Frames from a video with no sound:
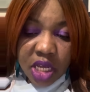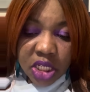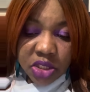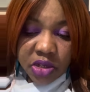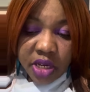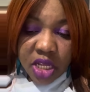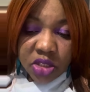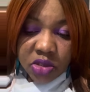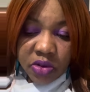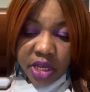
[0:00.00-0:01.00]
entered
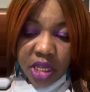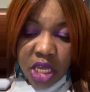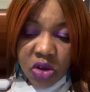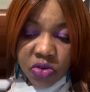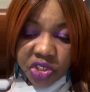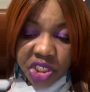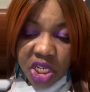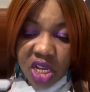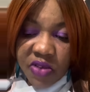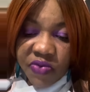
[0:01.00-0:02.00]
into an equal
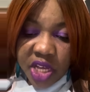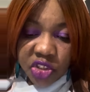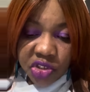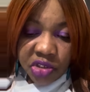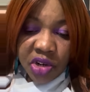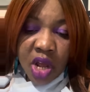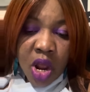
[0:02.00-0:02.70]
share venture